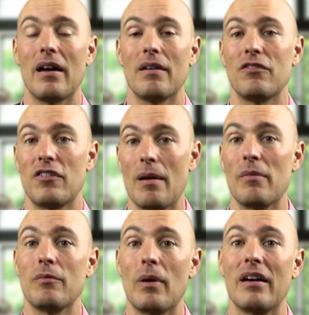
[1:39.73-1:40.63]
frame of
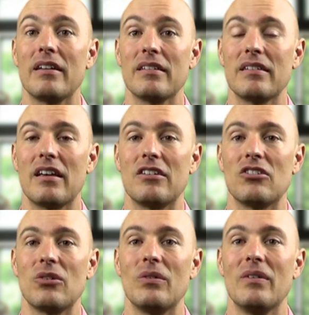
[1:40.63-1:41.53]
mind is
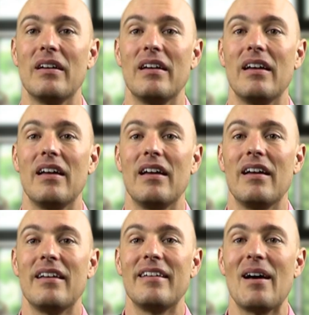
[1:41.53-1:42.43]
essential.
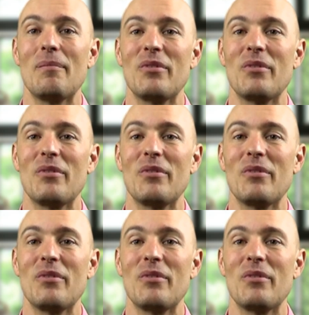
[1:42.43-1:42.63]
Number